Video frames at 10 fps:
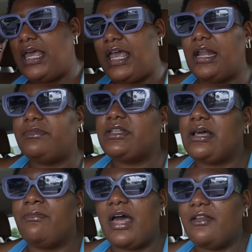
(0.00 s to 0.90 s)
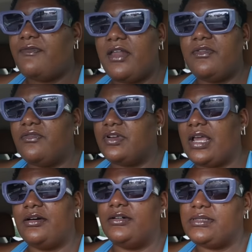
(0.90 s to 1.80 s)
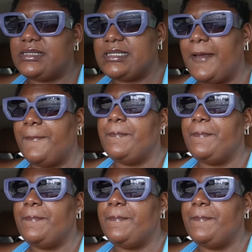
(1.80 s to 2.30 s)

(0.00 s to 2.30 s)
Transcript: And I'm not a fan of the overnight oats.